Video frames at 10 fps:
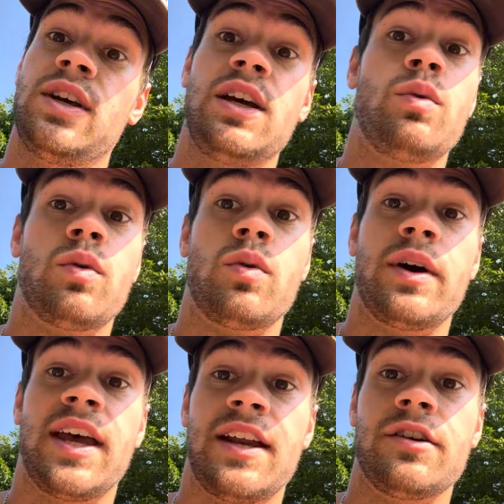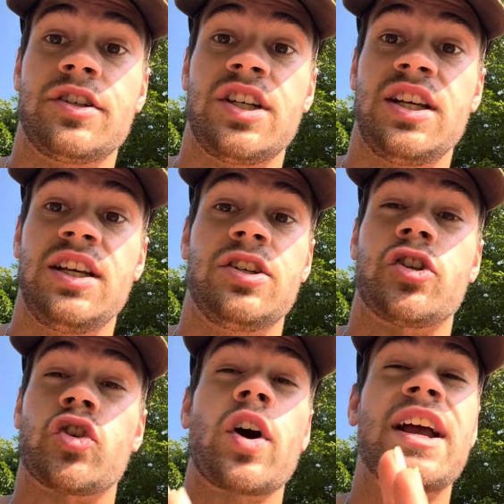equal energy,
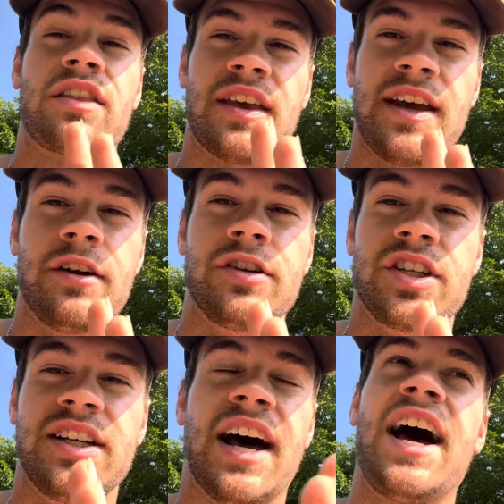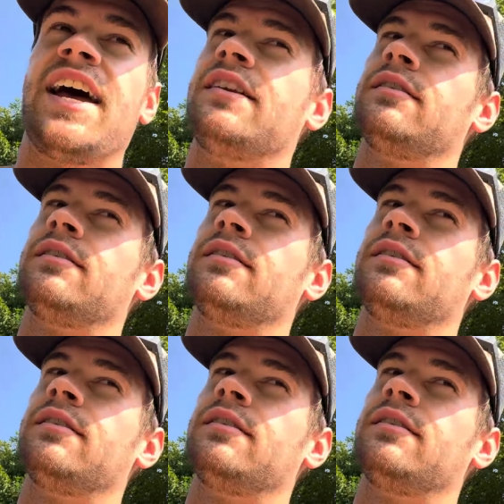strength energy, not